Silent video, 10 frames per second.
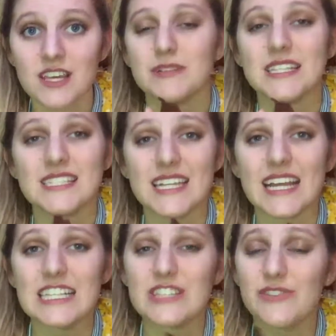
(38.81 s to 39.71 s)
but the city
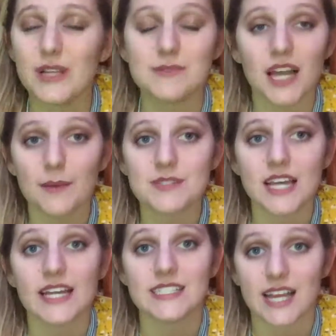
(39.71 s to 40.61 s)
is flipped
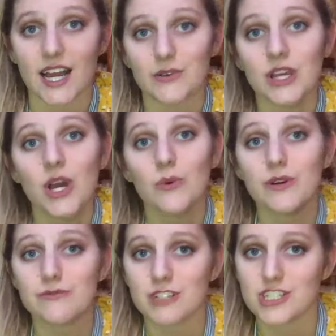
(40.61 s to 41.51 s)
upside down
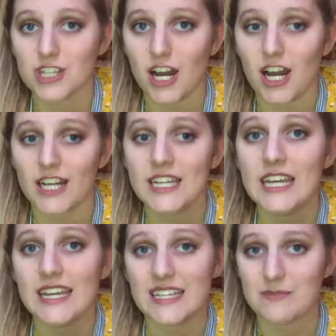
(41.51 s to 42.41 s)
when Rashad
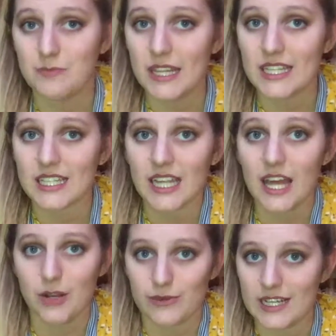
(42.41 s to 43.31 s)
is beaten
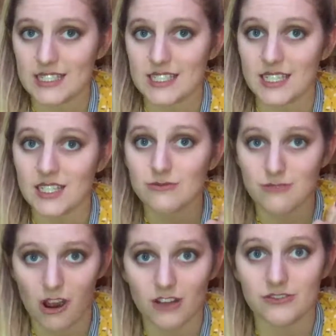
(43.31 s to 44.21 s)
and arrested
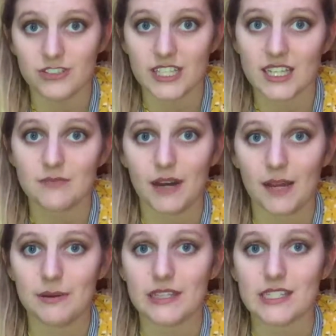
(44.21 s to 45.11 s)
wrongfully by a
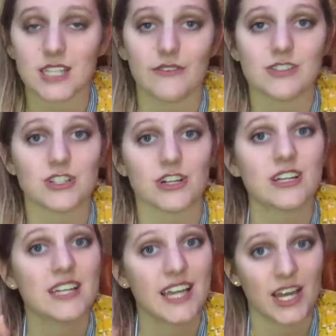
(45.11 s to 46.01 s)
police officer,
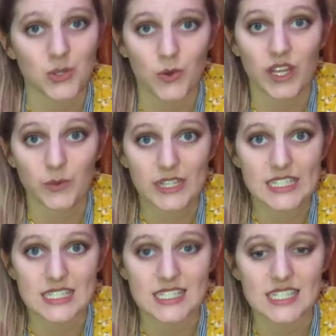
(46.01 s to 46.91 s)
and Quinn
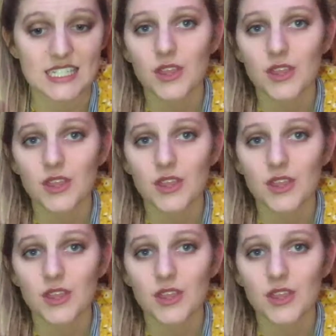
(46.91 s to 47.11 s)
witnesses it.